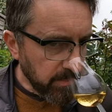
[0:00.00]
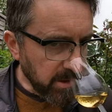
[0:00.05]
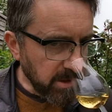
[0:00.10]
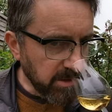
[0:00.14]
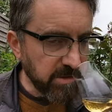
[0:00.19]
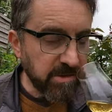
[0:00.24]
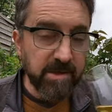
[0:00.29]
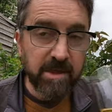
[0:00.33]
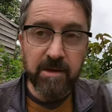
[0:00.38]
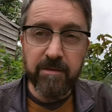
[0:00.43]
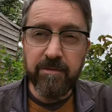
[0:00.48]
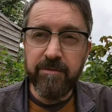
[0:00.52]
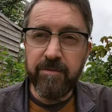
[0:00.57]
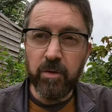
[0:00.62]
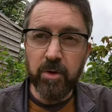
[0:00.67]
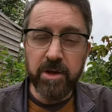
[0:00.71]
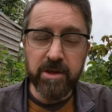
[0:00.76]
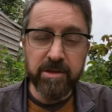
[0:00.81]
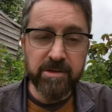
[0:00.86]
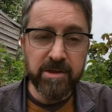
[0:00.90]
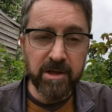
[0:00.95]
Let's say
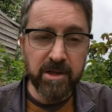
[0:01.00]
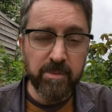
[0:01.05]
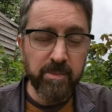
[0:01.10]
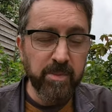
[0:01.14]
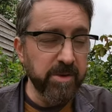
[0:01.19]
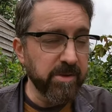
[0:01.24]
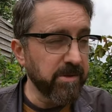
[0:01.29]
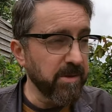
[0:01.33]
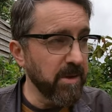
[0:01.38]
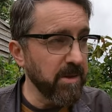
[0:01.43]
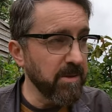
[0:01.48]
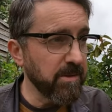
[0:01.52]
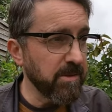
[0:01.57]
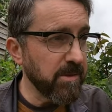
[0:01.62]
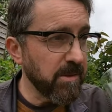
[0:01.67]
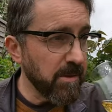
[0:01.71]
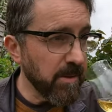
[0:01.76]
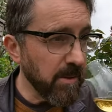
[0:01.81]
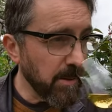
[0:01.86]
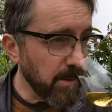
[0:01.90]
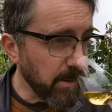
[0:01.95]

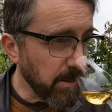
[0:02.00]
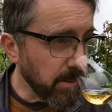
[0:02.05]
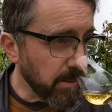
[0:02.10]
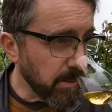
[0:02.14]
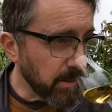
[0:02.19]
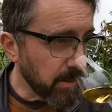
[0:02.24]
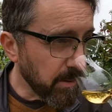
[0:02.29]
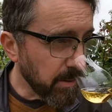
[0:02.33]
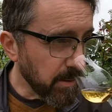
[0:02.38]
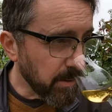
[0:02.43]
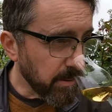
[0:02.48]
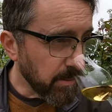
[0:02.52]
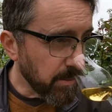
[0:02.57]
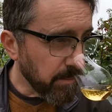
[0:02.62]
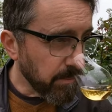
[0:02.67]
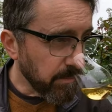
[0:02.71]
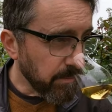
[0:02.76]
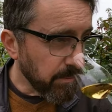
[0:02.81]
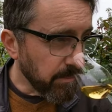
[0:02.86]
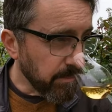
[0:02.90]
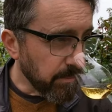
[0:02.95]
46%,
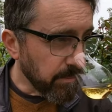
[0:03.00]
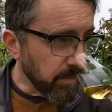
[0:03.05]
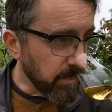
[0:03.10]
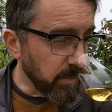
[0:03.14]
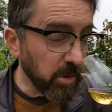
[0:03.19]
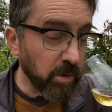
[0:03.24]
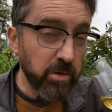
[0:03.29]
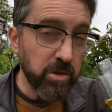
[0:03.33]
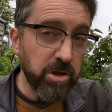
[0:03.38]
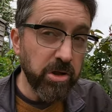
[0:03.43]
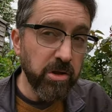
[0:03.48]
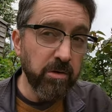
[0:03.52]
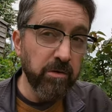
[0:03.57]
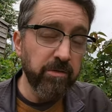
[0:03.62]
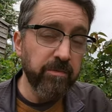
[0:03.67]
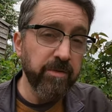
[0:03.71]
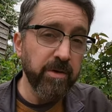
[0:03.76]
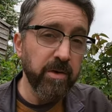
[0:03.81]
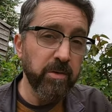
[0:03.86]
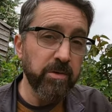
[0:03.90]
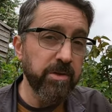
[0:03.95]
non-chill
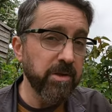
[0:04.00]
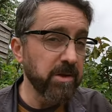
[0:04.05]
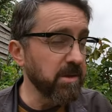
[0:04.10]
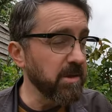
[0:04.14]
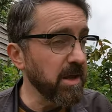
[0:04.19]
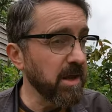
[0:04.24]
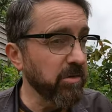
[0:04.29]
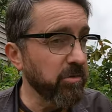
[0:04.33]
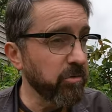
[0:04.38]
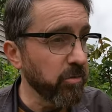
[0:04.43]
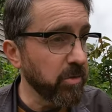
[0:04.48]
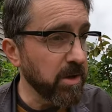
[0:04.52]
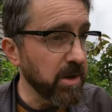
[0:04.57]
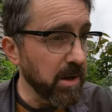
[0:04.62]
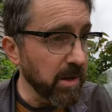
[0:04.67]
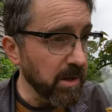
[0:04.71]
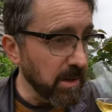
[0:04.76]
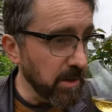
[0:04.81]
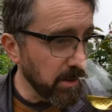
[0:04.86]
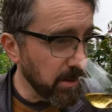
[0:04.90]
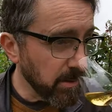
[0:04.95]
filtered, natural
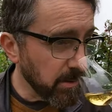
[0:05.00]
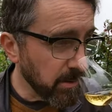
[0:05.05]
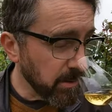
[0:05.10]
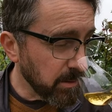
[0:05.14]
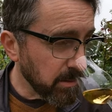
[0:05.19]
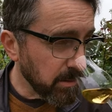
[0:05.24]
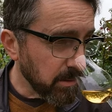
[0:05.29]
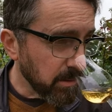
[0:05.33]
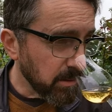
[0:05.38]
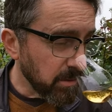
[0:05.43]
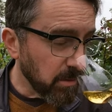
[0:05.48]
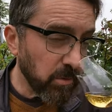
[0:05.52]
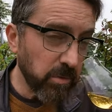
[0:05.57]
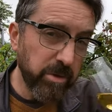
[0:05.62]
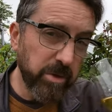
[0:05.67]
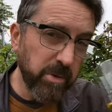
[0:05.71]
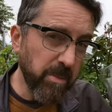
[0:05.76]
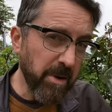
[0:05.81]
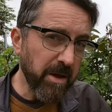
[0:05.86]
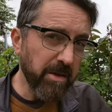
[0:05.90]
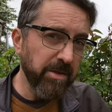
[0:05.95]
colour.
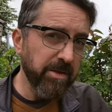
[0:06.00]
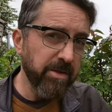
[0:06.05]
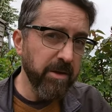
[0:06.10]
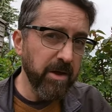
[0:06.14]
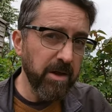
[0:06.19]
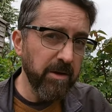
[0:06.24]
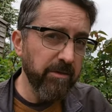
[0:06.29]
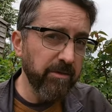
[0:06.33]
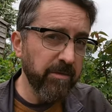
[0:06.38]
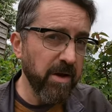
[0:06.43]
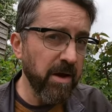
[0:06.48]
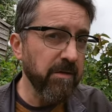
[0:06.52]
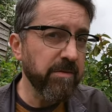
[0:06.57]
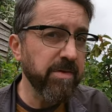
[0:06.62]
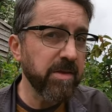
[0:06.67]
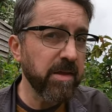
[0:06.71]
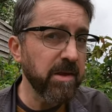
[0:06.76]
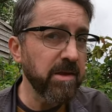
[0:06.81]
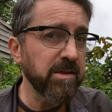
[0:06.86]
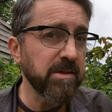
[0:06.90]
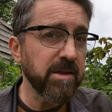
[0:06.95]
Also about
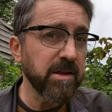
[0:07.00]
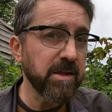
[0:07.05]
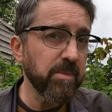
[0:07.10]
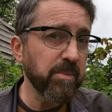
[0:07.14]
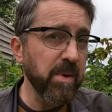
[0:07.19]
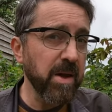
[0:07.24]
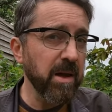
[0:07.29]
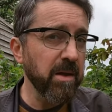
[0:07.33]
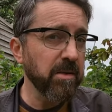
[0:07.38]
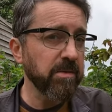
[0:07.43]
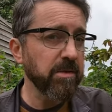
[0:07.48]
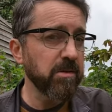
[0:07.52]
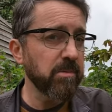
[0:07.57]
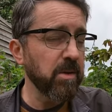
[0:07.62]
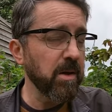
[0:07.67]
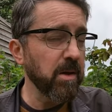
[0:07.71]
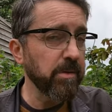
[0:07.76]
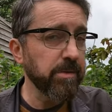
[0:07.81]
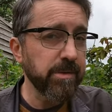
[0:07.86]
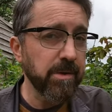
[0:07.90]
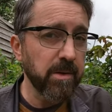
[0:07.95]
£35-36 as
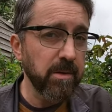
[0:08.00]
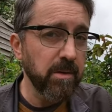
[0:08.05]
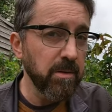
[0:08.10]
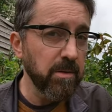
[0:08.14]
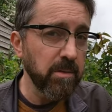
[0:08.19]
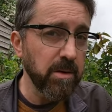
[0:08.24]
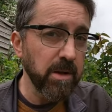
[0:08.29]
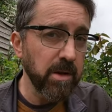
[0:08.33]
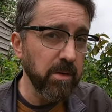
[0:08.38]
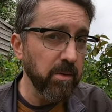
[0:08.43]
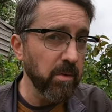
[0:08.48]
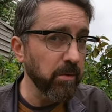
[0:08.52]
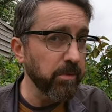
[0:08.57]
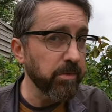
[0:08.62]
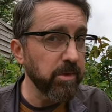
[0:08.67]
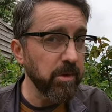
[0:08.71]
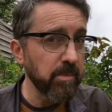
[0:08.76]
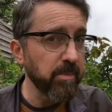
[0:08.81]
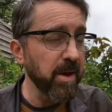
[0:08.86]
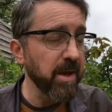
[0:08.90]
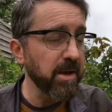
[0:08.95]
well, so you know, not
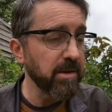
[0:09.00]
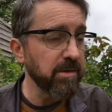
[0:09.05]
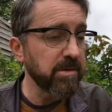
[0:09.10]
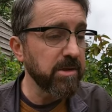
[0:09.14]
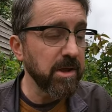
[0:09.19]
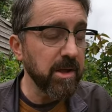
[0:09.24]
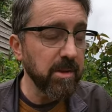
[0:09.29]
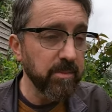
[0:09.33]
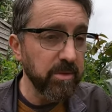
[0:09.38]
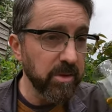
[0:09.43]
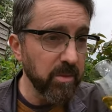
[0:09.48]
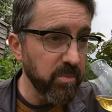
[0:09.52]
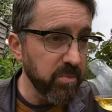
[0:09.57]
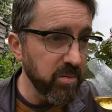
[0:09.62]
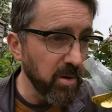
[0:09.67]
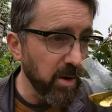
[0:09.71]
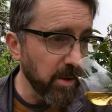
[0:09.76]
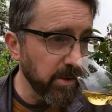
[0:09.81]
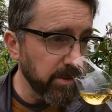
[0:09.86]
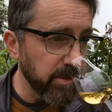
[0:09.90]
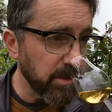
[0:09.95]
too bad in terms of the
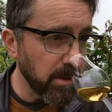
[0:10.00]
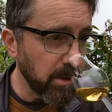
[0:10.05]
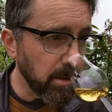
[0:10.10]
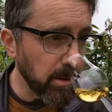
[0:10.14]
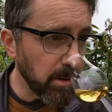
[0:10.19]
price.